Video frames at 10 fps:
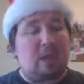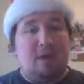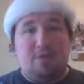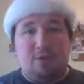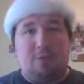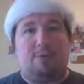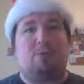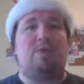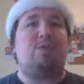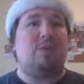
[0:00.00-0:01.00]
of
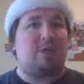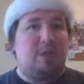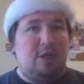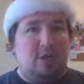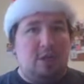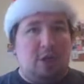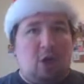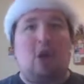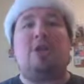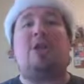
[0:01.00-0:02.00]
Uber, which was
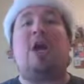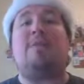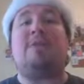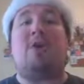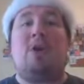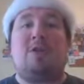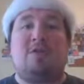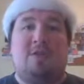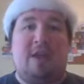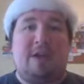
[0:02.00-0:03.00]
autonomous
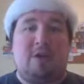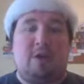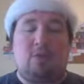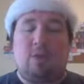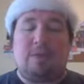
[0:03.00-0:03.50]
cars, flying cars.